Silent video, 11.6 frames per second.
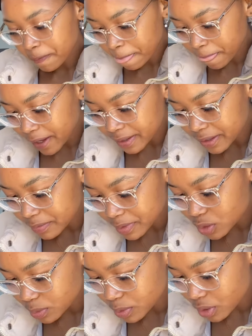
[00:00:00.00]
They need me
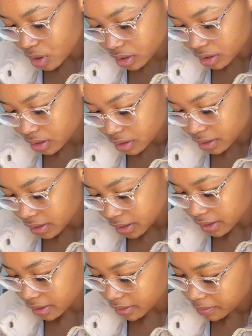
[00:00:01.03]
to put on a
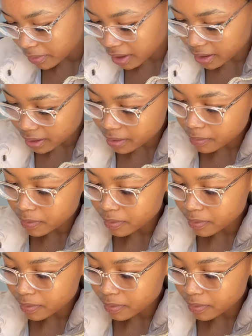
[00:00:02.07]
thingy makeup,